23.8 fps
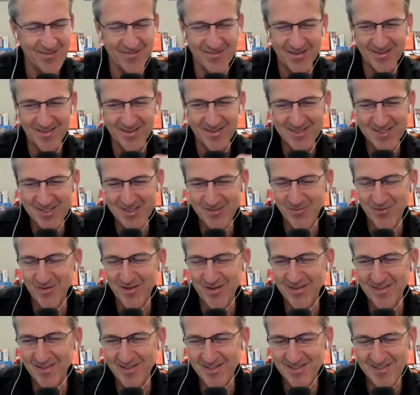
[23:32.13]
You think this is for I'm
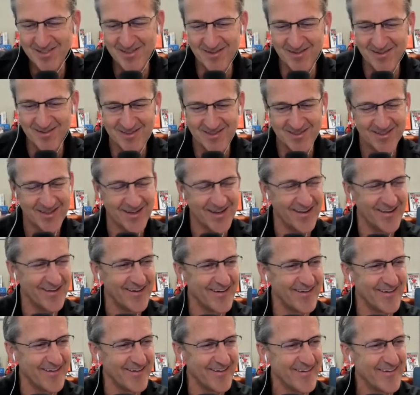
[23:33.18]
the listeners? I'm
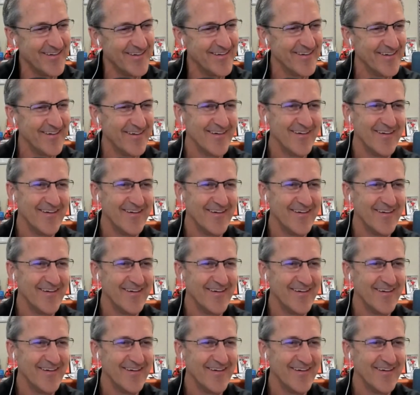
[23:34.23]
not a